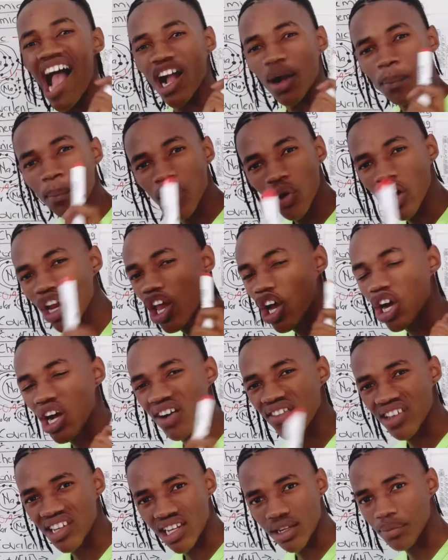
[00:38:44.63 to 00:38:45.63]
polar
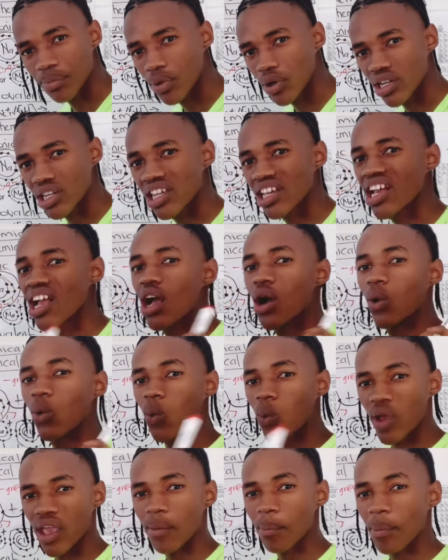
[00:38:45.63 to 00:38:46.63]
covalent bonding,
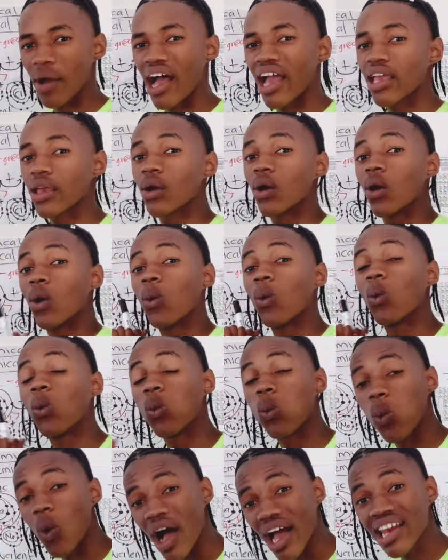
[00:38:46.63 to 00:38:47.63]
whereby
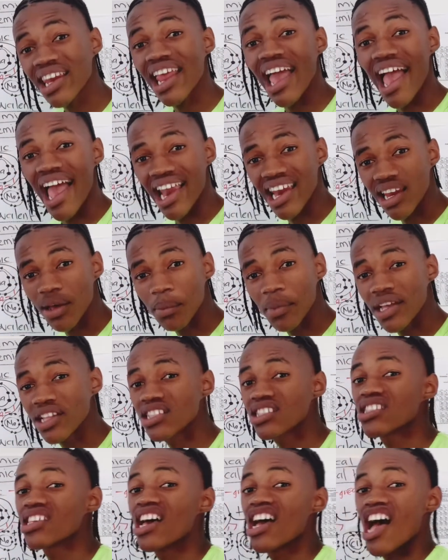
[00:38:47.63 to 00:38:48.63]
one
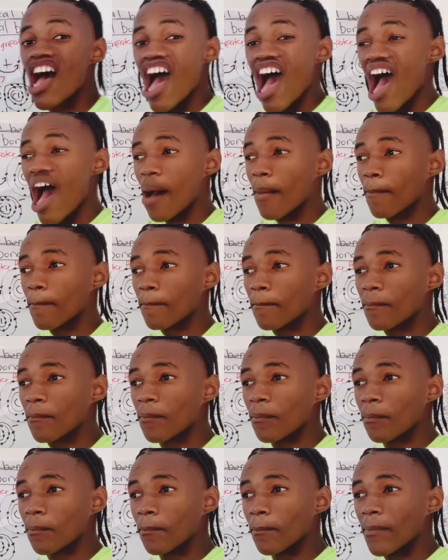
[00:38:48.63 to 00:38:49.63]
element
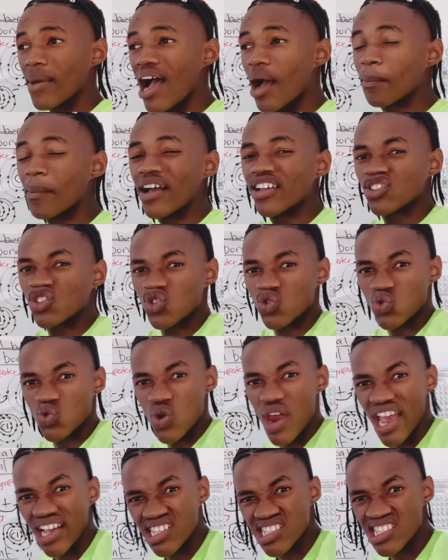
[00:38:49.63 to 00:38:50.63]

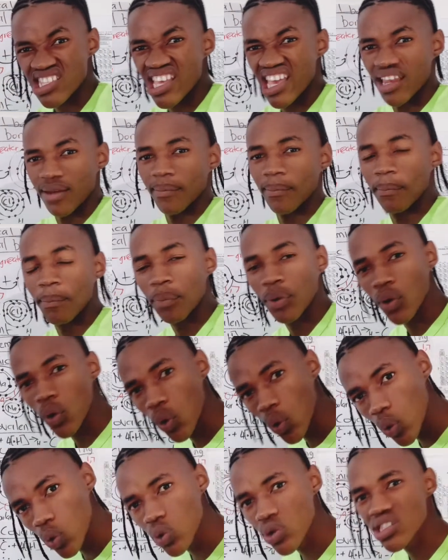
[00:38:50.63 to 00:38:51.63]
attracts and
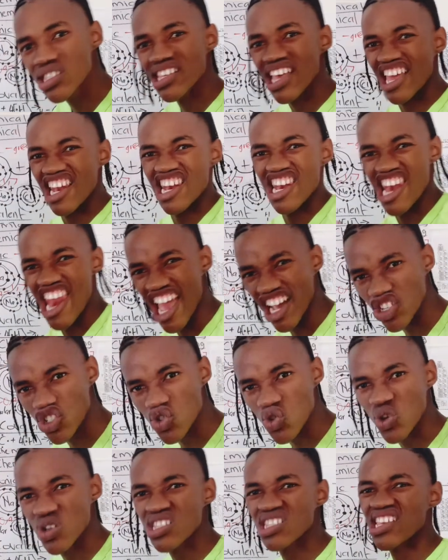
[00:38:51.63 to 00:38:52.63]
pulls
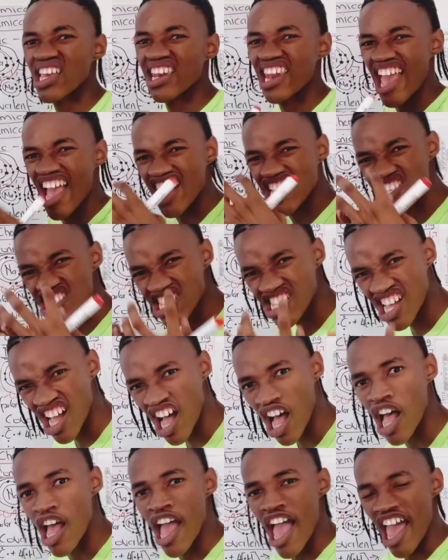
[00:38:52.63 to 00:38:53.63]
electrons and has the
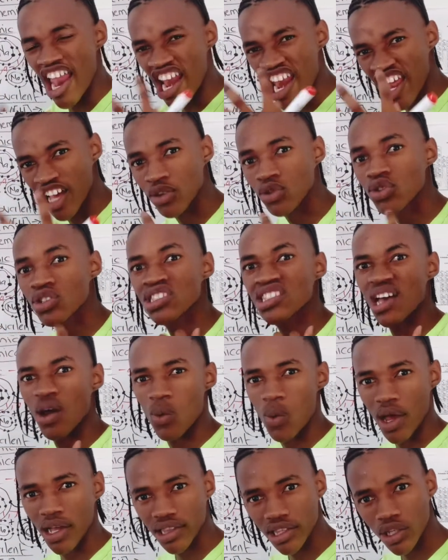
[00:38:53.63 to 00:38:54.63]
electrons
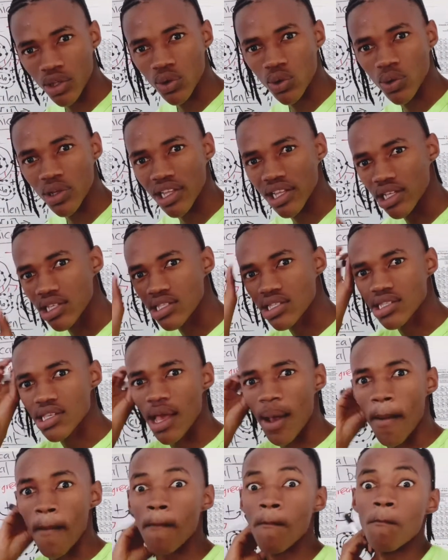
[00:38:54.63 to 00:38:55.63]
around the nucleus
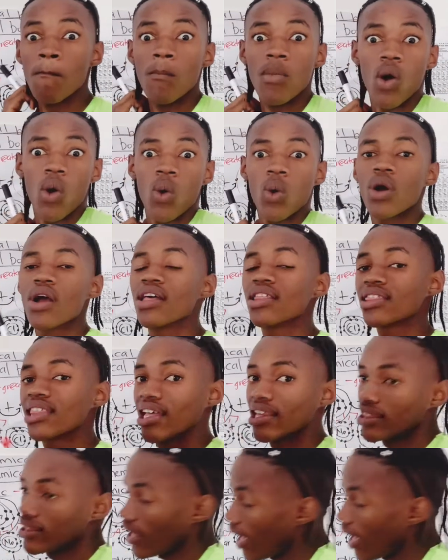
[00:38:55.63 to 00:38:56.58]
more than the